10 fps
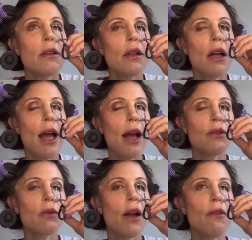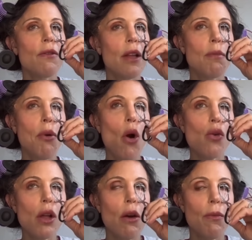a housewife at
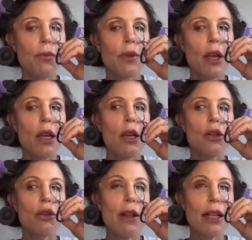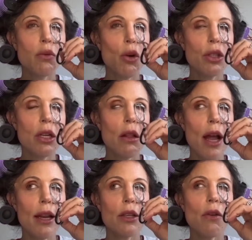Polo. So that's worlds
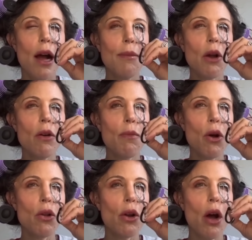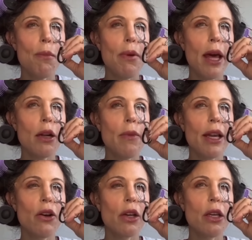colliding. So I'm going to Polo to peddle my
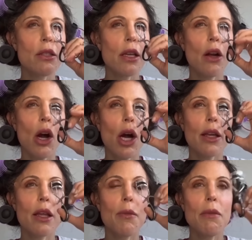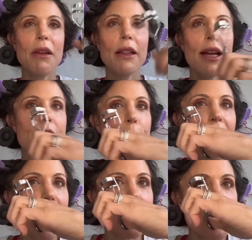cookies and hawk them and meet Lance
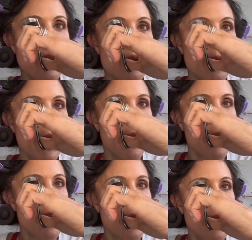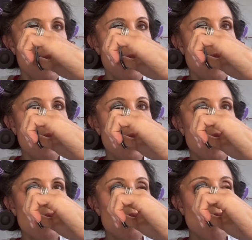Bass. And he was wearing
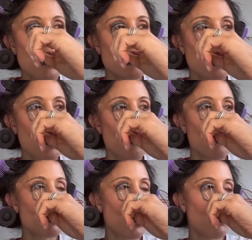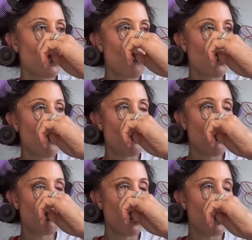Kiehl's musk, and I remember telling him, and I
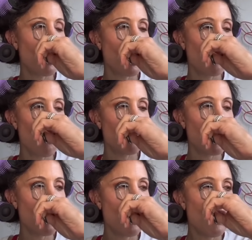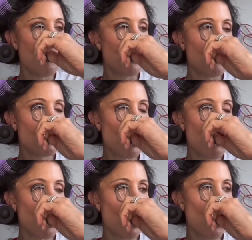then bought it and I loved it and was
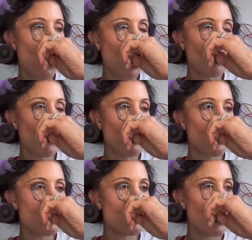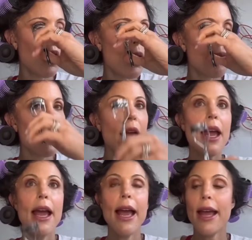hawking my cookies to him.
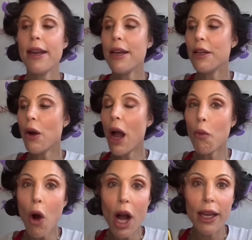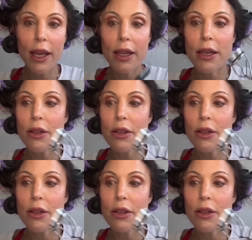And I walk in